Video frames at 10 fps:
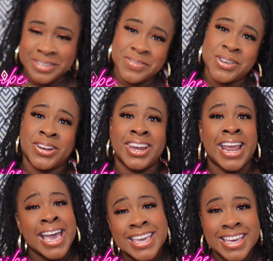if you're
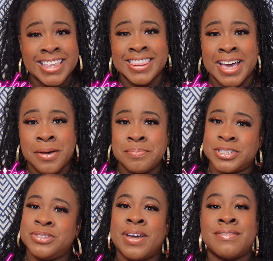liking them,
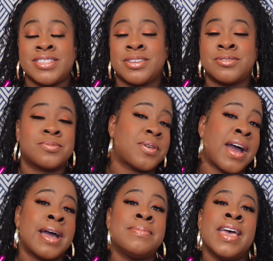but you haven't
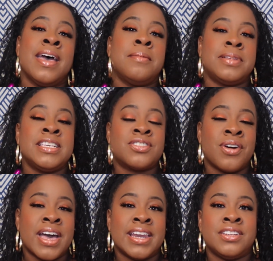subscribed, please go
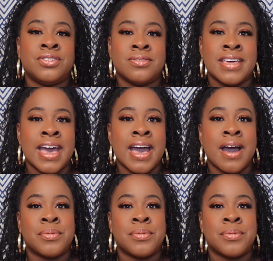ahead and do that.